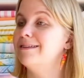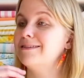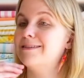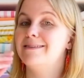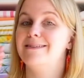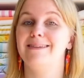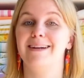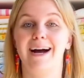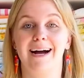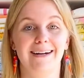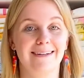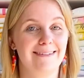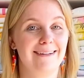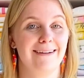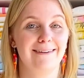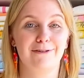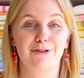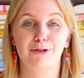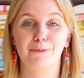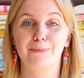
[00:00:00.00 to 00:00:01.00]
to not
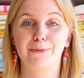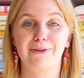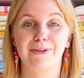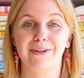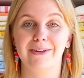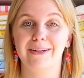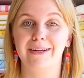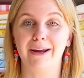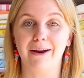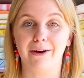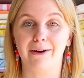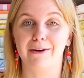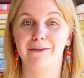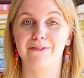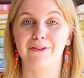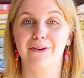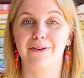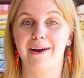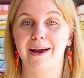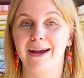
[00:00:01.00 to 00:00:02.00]
take super good care of
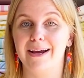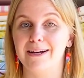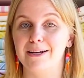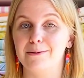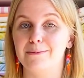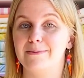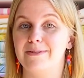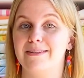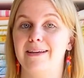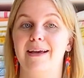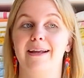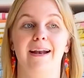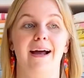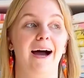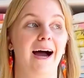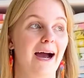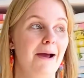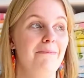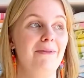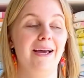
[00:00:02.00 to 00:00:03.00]
your items, and
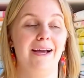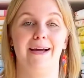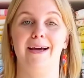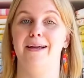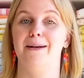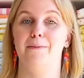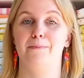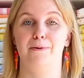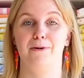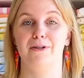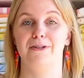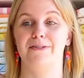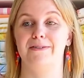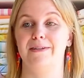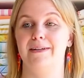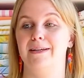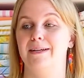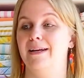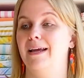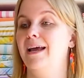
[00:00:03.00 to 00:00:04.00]
I'm that kind of
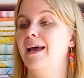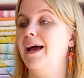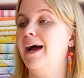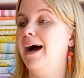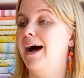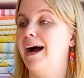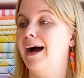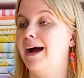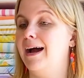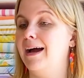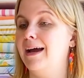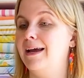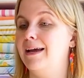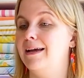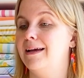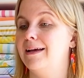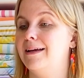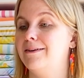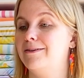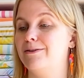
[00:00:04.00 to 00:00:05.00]
person.
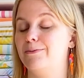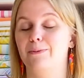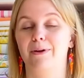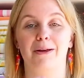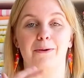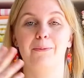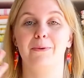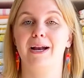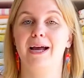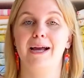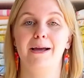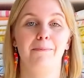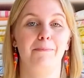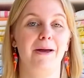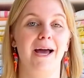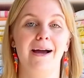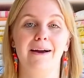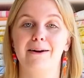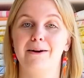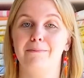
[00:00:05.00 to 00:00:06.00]
I like when I
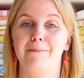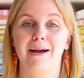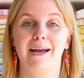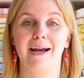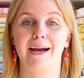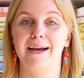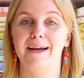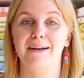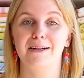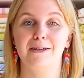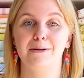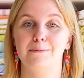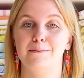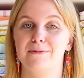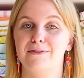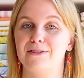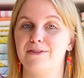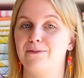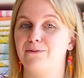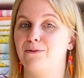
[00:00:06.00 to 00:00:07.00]
pack up my
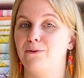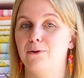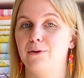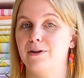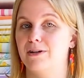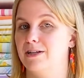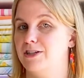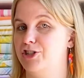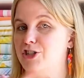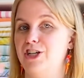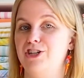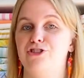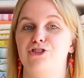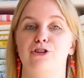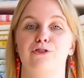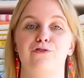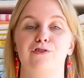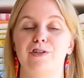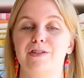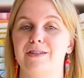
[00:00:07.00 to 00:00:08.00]
items for a
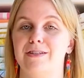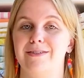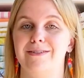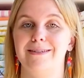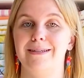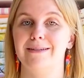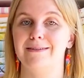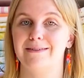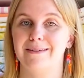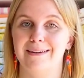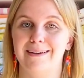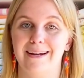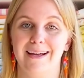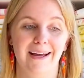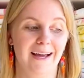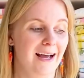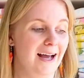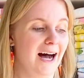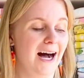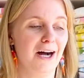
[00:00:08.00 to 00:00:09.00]
changeover in the season,
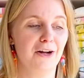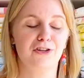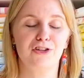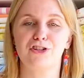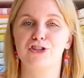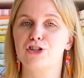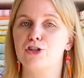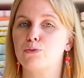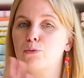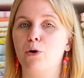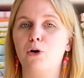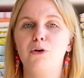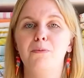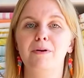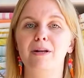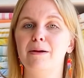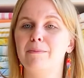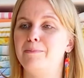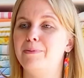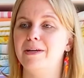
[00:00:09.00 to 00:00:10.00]
I'll just throw them
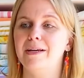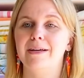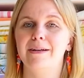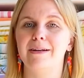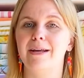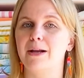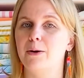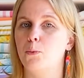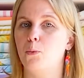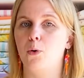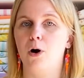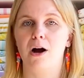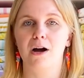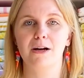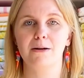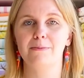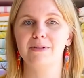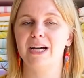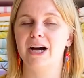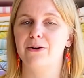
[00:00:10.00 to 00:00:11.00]
in a bin and walk
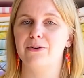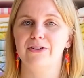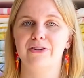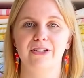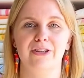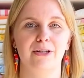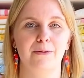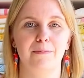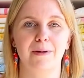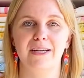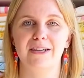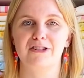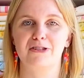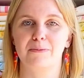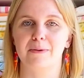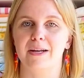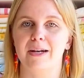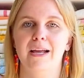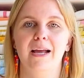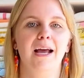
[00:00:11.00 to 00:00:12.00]
them down into the
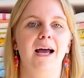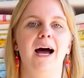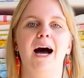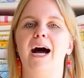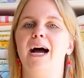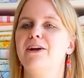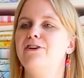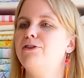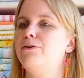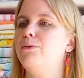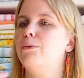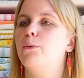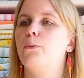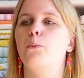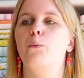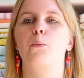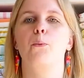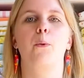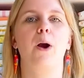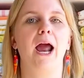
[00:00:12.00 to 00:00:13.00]
basement. I don't
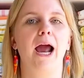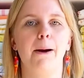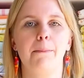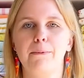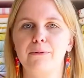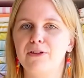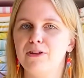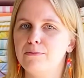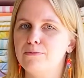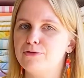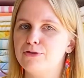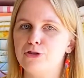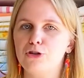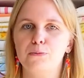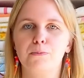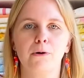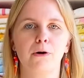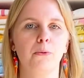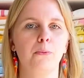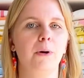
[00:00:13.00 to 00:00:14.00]
wrap them
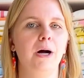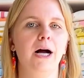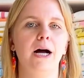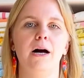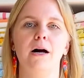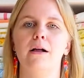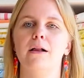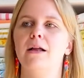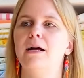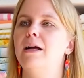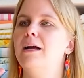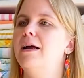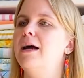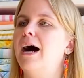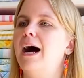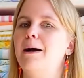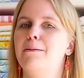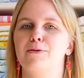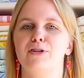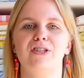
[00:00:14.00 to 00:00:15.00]
super well.
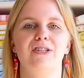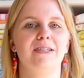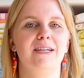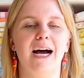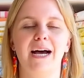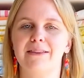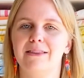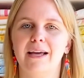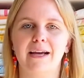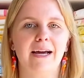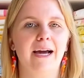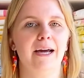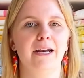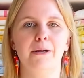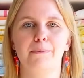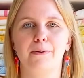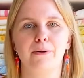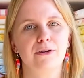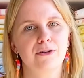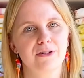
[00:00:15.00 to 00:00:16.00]
I'm just not that kind
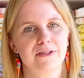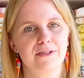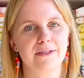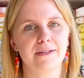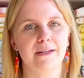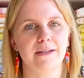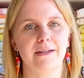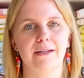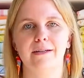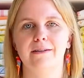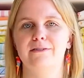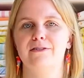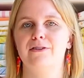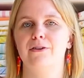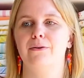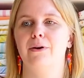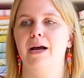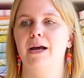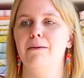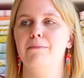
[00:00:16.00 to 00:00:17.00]
of person, and
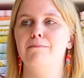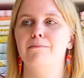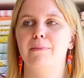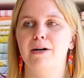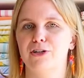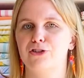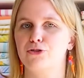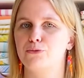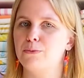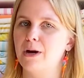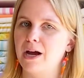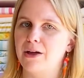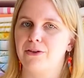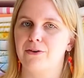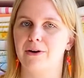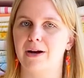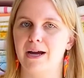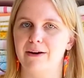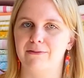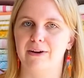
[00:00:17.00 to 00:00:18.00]
so I'd much
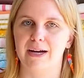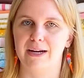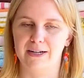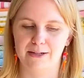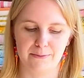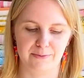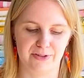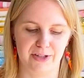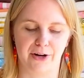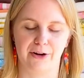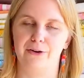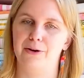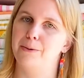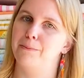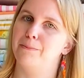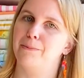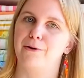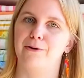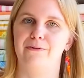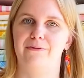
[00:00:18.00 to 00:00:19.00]
rather have items that are
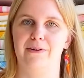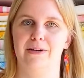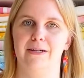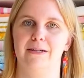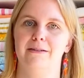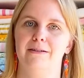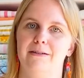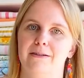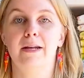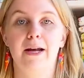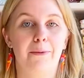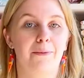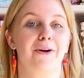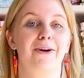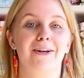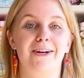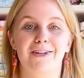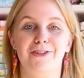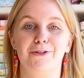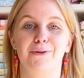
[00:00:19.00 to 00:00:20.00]
imperfect. Now we're
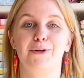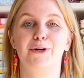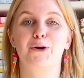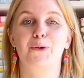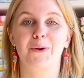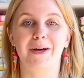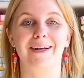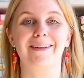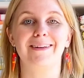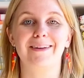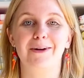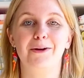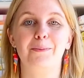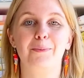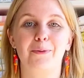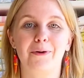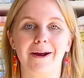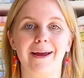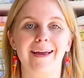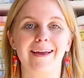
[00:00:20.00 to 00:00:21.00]
going to do a quick little
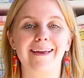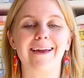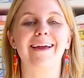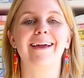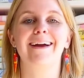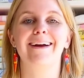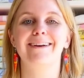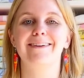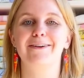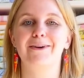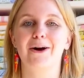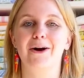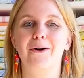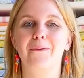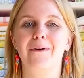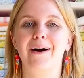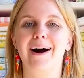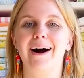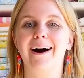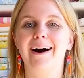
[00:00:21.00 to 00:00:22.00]
break and
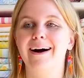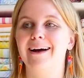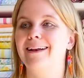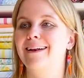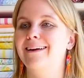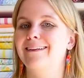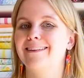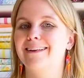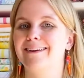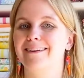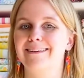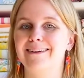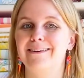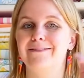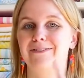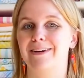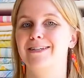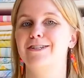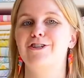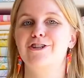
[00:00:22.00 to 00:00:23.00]
go on a little
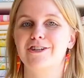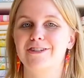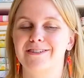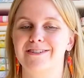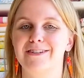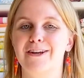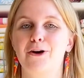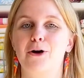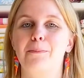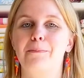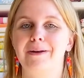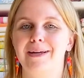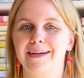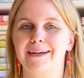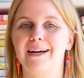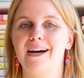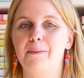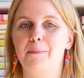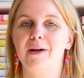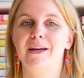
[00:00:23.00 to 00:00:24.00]
adventure to go
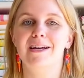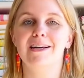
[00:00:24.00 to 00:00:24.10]
pick up